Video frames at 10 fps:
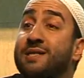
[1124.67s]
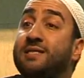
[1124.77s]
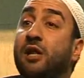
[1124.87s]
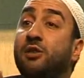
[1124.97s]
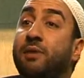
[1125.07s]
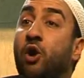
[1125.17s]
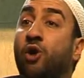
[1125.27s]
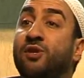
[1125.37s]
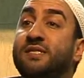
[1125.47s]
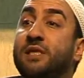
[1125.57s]
Tell me
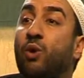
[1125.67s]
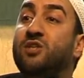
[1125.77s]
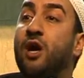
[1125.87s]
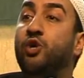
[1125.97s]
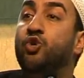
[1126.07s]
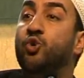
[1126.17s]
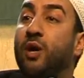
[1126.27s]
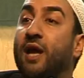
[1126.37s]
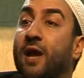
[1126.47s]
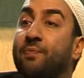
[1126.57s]
honestly, what are you
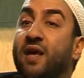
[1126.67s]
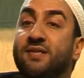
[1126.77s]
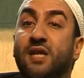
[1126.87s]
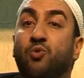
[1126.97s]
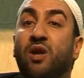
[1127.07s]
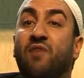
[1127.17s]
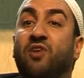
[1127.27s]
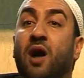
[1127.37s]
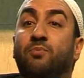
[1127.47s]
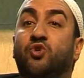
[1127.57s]
doing here? They said, we have
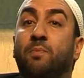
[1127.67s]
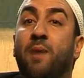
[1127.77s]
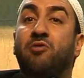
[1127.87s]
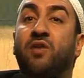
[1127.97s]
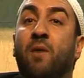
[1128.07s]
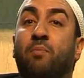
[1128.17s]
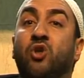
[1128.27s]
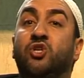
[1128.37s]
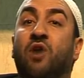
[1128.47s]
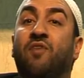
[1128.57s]
come to bury the
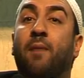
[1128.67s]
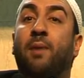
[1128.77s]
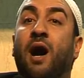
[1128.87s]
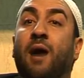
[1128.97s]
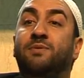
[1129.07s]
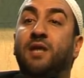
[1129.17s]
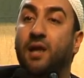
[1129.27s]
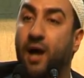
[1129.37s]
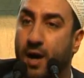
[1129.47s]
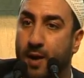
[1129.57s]
body of Abu
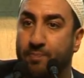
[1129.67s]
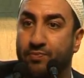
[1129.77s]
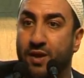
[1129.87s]
Abdullah.